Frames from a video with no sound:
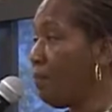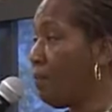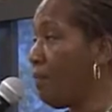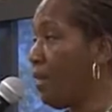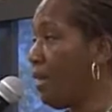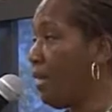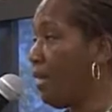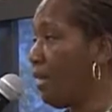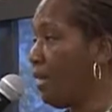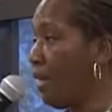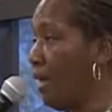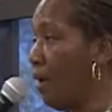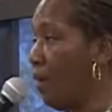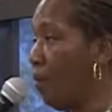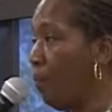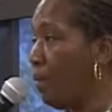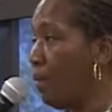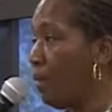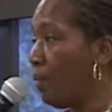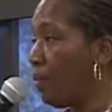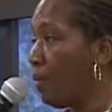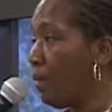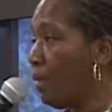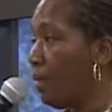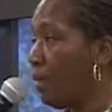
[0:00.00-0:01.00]
immediate help.
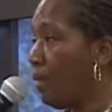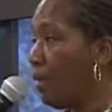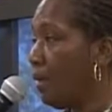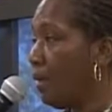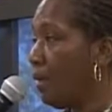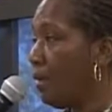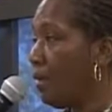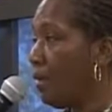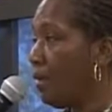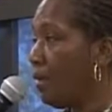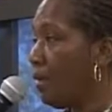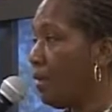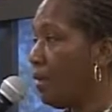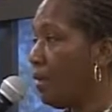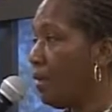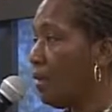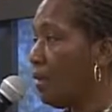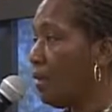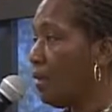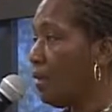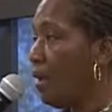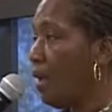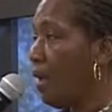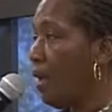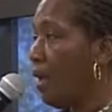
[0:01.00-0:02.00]

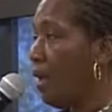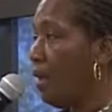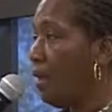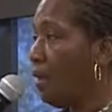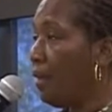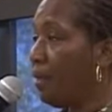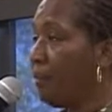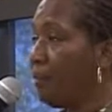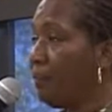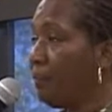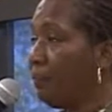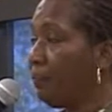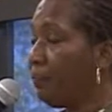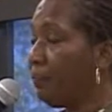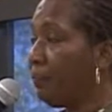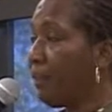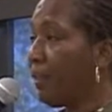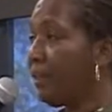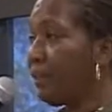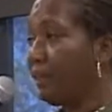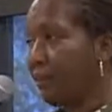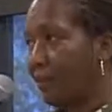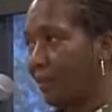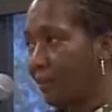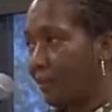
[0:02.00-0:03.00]
Um,
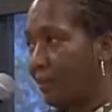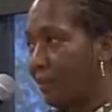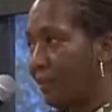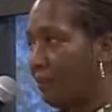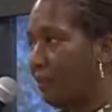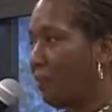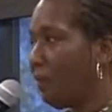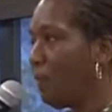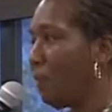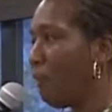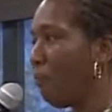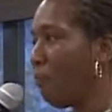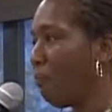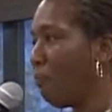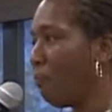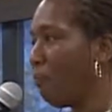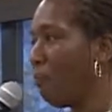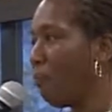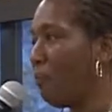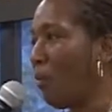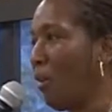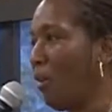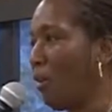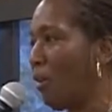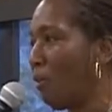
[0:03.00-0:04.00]
it's
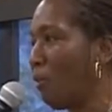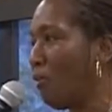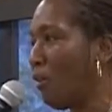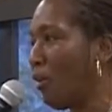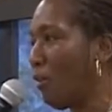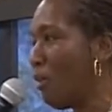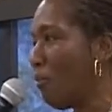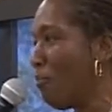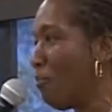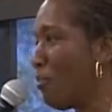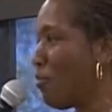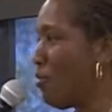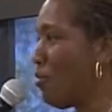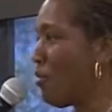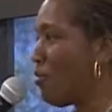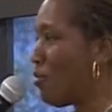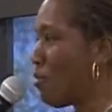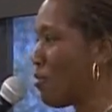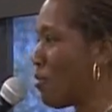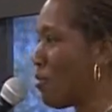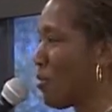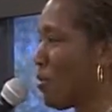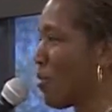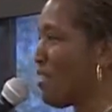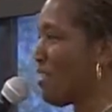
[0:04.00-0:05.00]
part of our moving
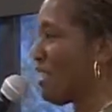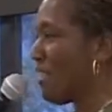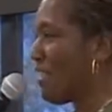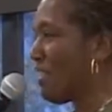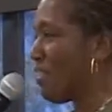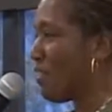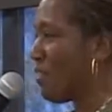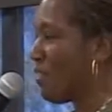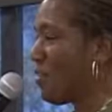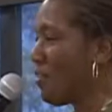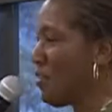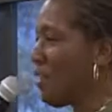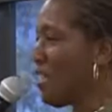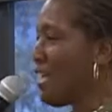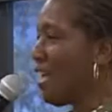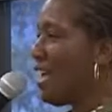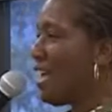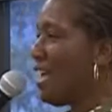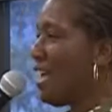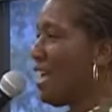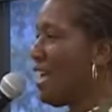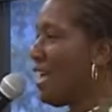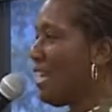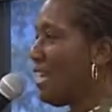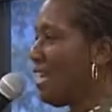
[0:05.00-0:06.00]
towards, you know,
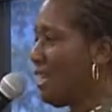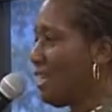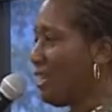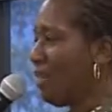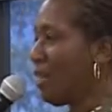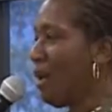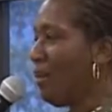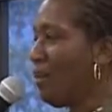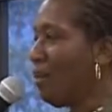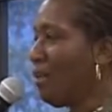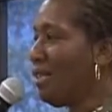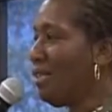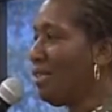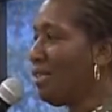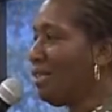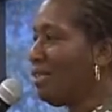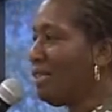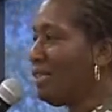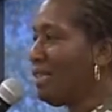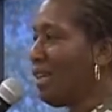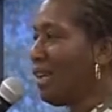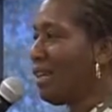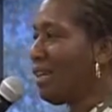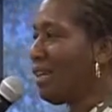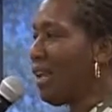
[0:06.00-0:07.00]
and
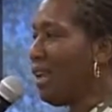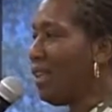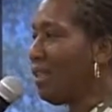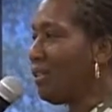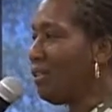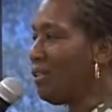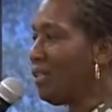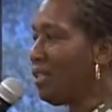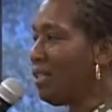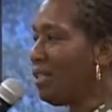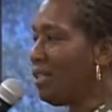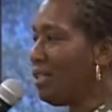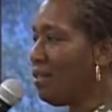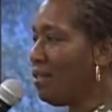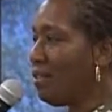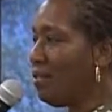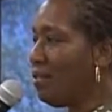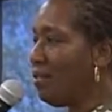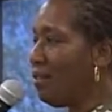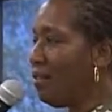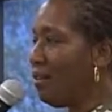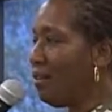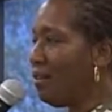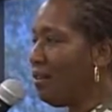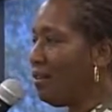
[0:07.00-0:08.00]
accepting technology as a,
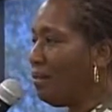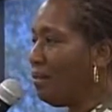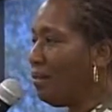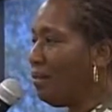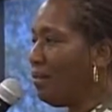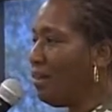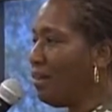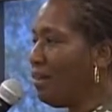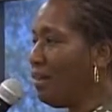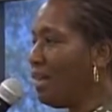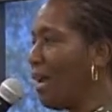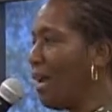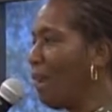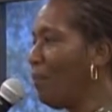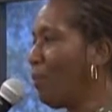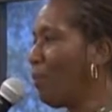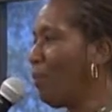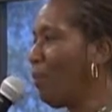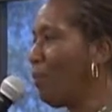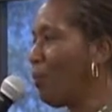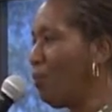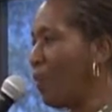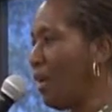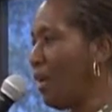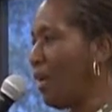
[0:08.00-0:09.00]
a, an
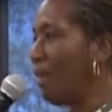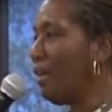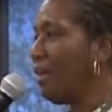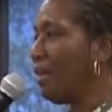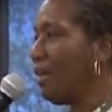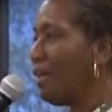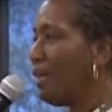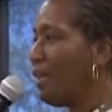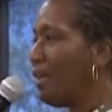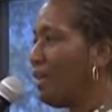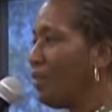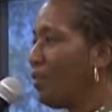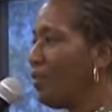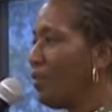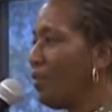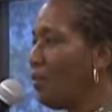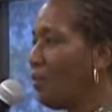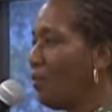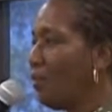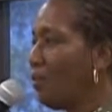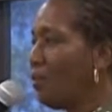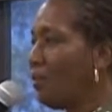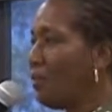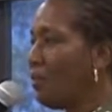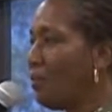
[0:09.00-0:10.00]
adaptable way
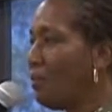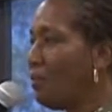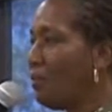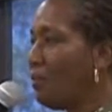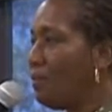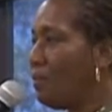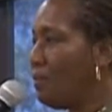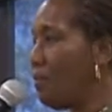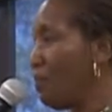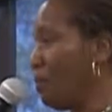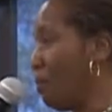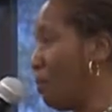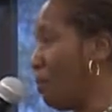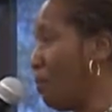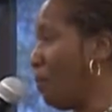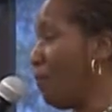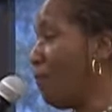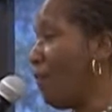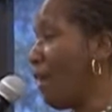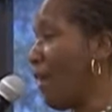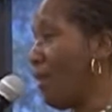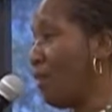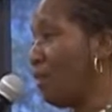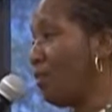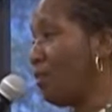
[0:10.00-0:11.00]
to, to
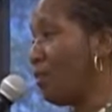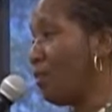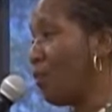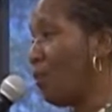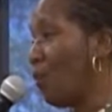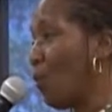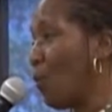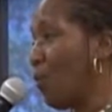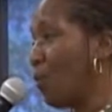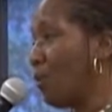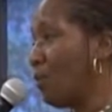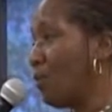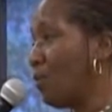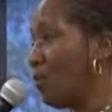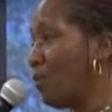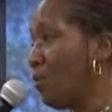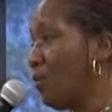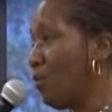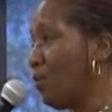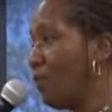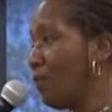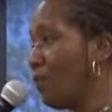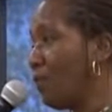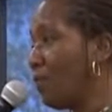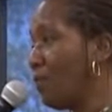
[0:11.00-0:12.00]
provide support and
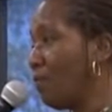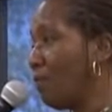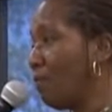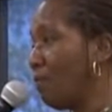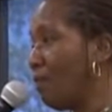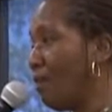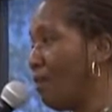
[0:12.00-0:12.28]
service.